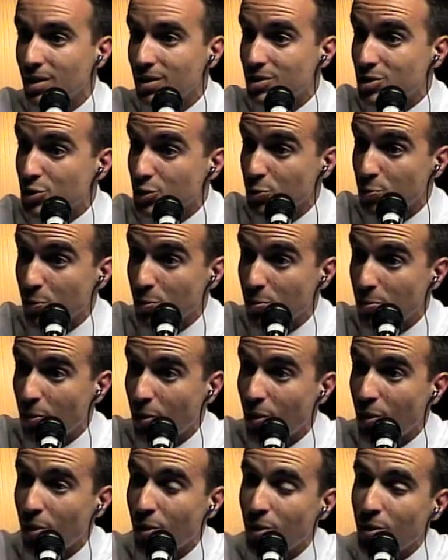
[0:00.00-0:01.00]
Super
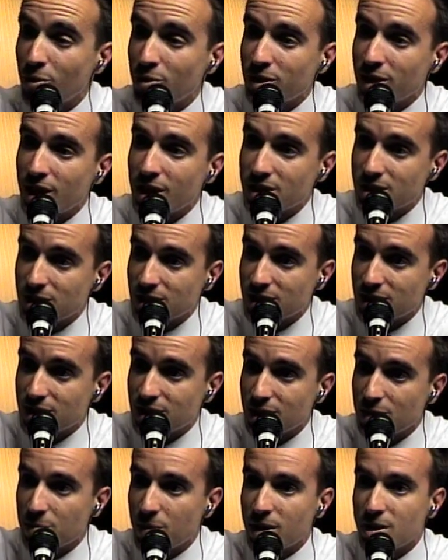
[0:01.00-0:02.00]
Bowl, the
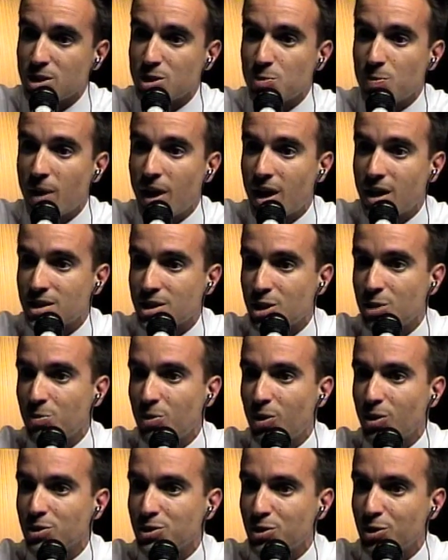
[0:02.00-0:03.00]
SEC men's
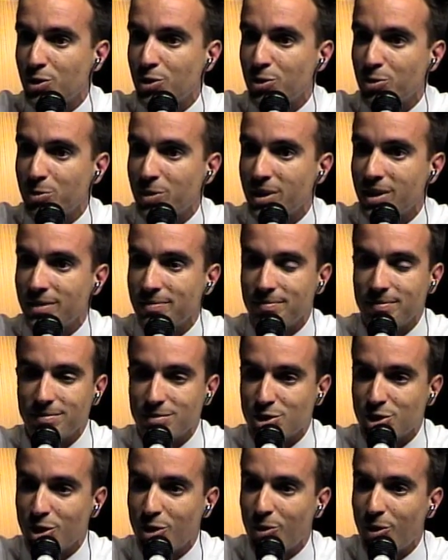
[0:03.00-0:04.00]
basketball tournament,
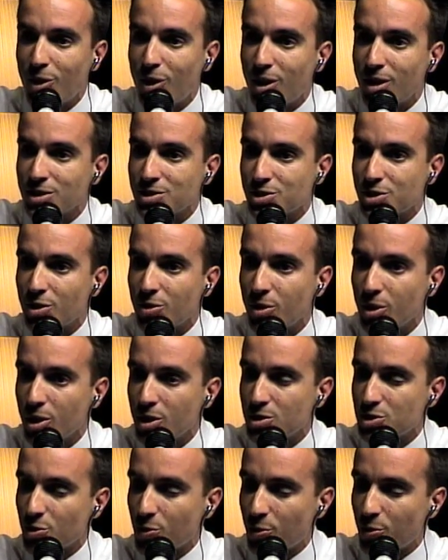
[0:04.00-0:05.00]
and so on. So
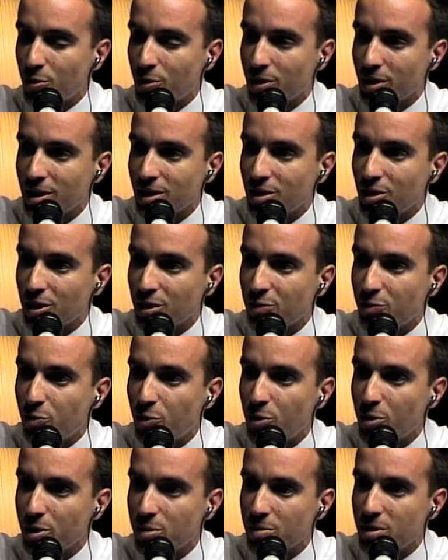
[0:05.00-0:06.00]
we're really looking forward to